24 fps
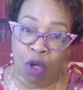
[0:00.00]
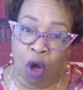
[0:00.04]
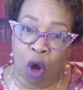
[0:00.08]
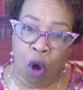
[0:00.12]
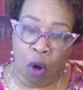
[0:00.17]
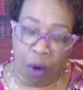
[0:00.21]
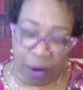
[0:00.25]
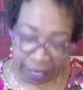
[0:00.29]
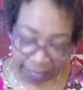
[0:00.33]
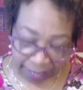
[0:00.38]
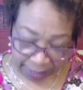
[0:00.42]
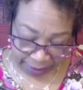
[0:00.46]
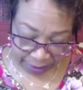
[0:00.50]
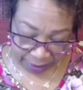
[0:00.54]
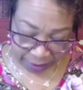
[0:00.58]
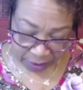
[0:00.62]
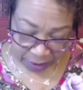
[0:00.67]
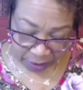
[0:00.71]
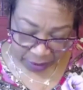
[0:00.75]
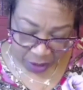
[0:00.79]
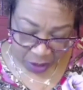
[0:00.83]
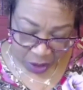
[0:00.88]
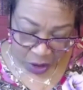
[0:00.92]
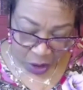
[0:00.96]
on it.
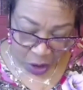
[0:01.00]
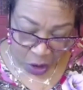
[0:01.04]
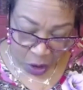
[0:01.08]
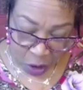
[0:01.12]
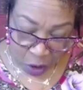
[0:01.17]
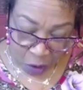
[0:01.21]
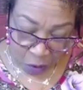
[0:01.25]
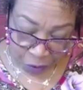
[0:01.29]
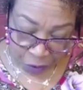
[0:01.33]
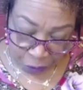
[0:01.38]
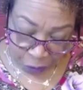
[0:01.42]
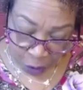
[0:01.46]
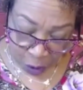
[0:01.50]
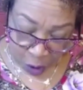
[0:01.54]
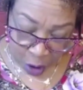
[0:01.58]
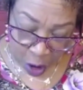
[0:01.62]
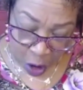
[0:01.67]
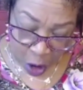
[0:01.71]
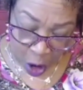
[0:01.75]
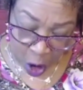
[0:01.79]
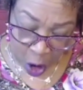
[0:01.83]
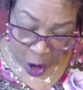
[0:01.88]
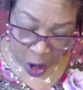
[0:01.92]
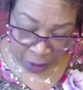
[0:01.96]
For
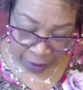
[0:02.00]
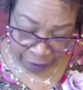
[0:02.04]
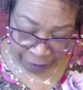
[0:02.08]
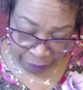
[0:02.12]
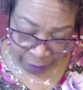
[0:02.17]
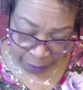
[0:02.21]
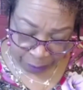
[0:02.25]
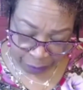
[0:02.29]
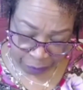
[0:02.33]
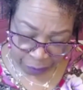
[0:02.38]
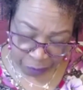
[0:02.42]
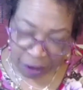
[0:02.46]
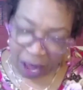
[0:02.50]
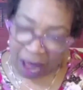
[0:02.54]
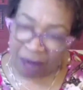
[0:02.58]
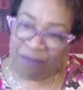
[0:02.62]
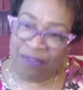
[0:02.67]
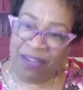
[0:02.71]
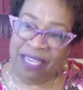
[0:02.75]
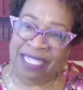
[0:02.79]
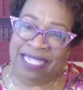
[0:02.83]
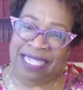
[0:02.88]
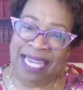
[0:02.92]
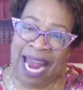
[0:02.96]
all of the
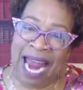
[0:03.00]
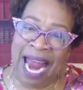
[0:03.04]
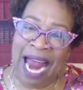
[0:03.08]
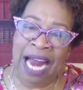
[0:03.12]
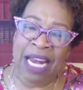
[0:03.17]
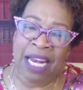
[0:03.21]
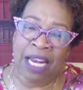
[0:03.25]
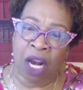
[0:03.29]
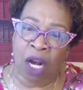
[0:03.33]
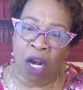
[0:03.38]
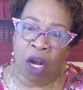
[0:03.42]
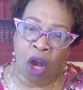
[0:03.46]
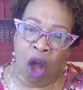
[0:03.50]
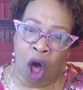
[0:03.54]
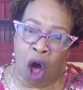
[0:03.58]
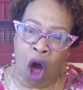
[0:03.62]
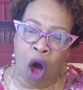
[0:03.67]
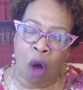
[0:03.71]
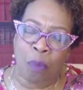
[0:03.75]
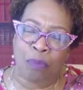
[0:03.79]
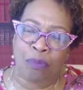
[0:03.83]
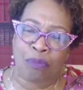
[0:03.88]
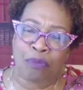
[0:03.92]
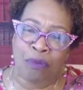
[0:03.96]
prophets and the law
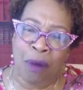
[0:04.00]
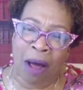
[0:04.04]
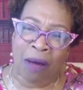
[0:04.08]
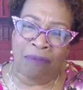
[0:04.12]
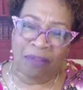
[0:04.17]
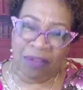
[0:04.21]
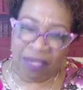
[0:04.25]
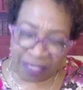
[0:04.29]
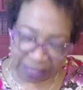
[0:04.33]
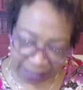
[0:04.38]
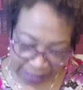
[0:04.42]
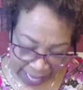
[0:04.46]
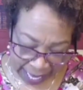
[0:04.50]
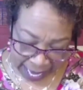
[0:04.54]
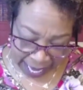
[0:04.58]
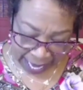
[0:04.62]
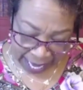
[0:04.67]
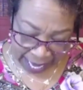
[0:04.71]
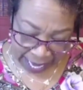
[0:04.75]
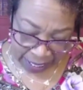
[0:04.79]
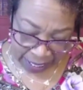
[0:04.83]
prophesied